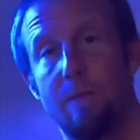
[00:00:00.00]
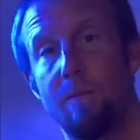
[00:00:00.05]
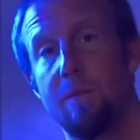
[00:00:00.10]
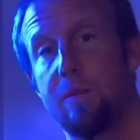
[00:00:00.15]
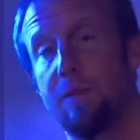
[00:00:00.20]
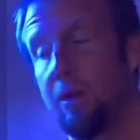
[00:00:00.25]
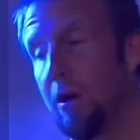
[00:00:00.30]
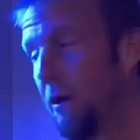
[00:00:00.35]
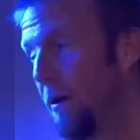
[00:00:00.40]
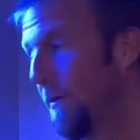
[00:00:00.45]

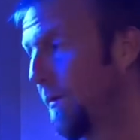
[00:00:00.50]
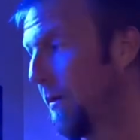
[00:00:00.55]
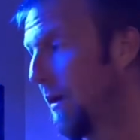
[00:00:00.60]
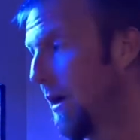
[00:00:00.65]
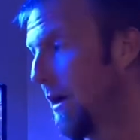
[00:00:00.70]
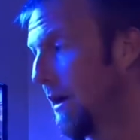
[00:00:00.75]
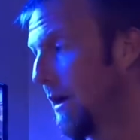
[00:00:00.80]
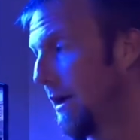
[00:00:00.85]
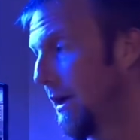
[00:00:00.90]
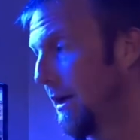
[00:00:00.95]
So
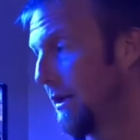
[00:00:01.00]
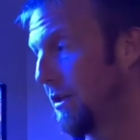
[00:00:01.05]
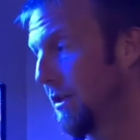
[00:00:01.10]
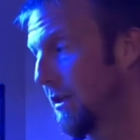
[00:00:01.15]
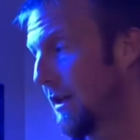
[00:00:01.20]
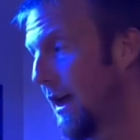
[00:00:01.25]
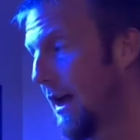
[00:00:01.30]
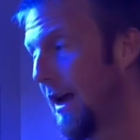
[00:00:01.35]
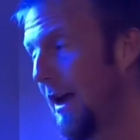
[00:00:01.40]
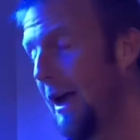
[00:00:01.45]
it just
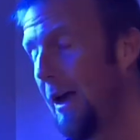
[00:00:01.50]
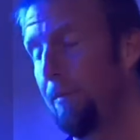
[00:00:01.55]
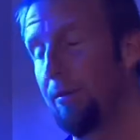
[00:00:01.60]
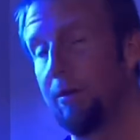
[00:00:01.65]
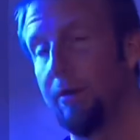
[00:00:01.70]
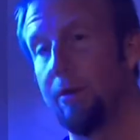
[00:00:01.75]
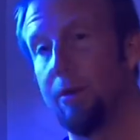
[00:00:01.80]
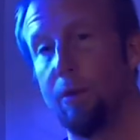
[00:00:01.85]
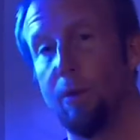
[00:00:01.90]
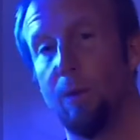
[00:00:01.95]
kind of
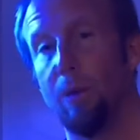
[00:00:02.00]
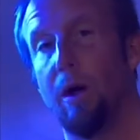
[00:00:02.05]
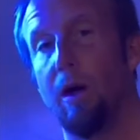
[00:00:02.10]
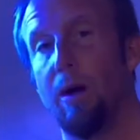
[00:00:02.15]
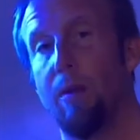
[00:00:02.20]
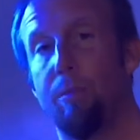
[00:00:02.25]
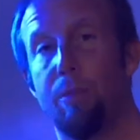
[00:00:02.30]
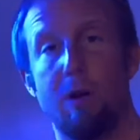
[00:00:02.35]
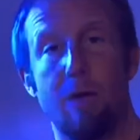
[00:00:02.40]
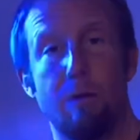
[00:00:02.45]
happened
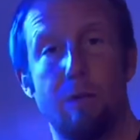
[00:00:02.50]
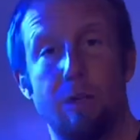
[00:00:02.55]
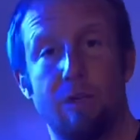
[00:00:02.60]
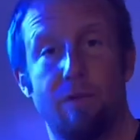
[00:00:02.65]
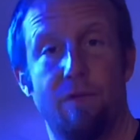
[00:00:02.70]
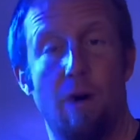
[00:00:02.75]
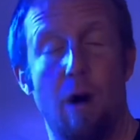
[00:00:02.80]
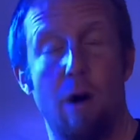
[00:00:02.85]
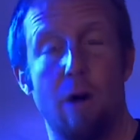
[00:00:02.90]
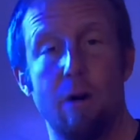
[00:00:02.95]
to pretty much
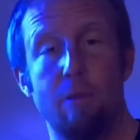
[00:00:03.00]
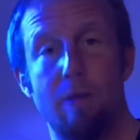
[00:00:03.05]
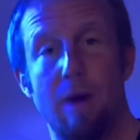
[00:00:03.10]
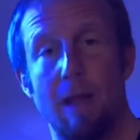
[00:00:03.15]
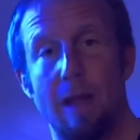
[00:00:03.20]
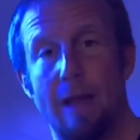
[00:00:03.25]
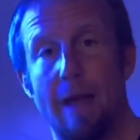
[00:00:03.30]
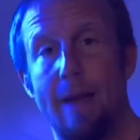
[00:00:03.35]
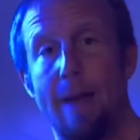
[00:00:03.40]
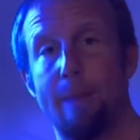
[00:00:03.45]
fall in my
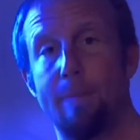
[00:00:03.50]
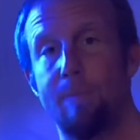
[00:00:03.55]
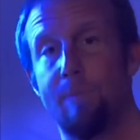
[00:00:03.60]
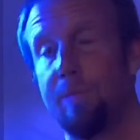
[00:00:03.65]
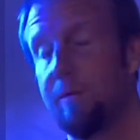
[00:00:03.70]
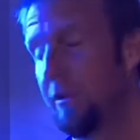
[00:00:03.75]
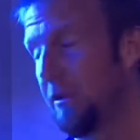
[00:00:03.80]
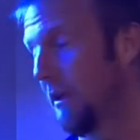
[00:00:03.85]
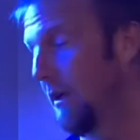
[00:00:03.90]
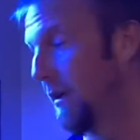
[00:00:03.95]
lap
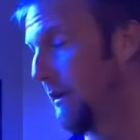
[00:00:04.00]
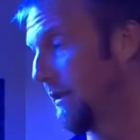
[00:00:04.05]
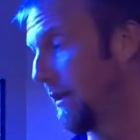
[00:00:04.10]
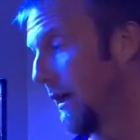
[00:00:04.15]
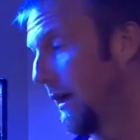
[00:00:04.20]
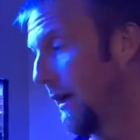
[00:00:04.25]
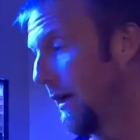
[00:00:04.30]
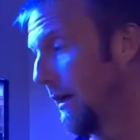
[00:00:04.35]
since,